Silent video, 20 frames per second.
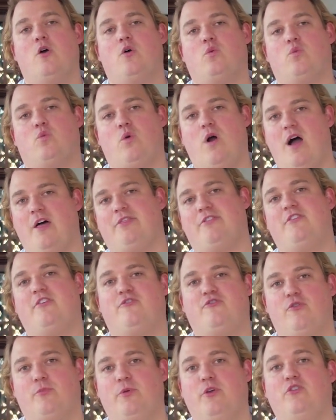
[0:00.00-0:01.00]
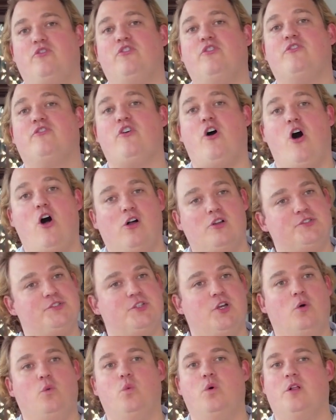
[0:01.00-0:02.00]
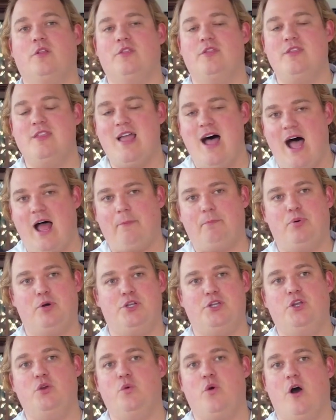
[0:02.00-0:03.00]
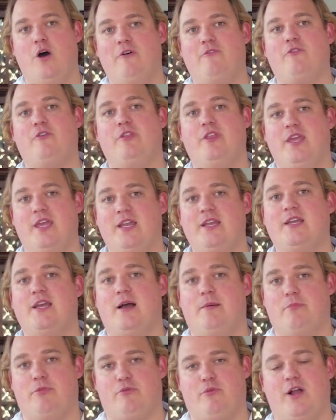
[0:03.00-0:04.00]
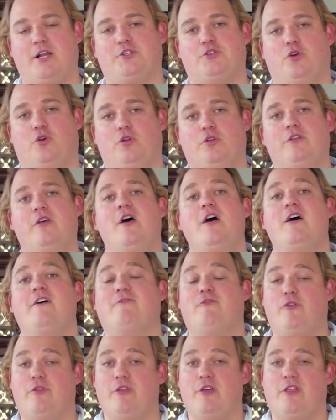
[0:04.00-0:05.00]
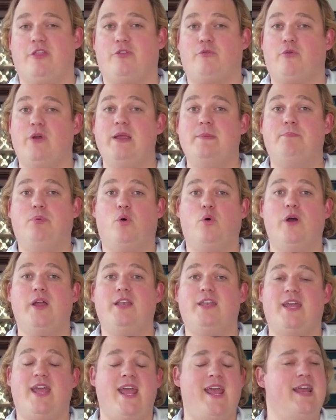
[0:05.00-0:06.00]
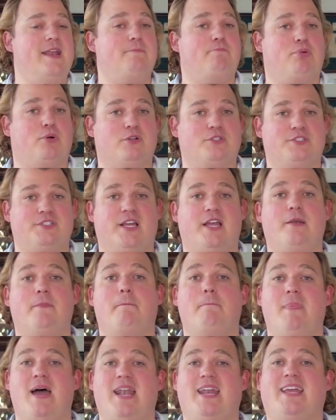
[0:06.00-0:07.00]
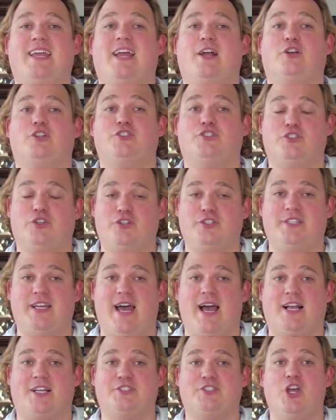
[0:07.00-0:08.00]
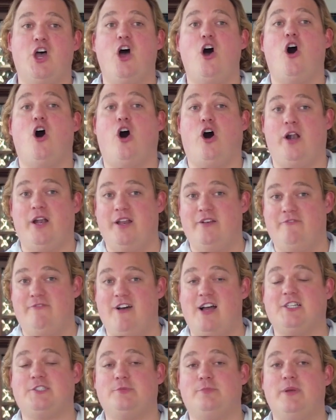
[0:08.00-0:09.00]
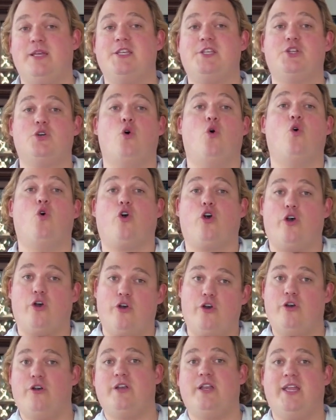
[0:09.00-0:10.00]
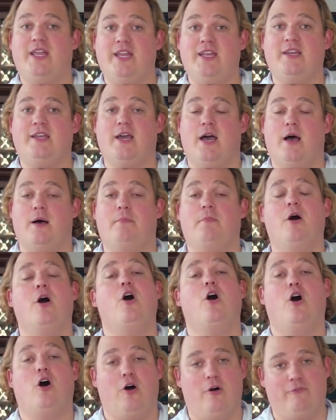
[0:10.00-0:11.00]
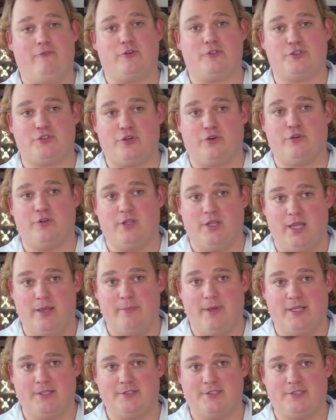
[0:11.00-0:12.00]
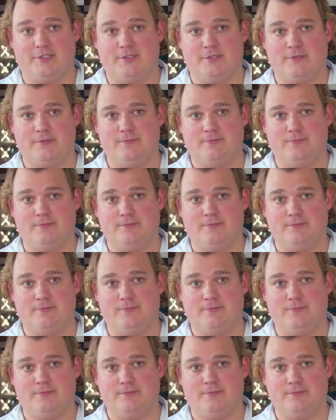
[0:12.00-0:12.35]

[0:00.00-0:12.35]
Roth distributions also will not put you over the income threshold for the 3.8% Medicare surtax on investment or earned income over certain limits.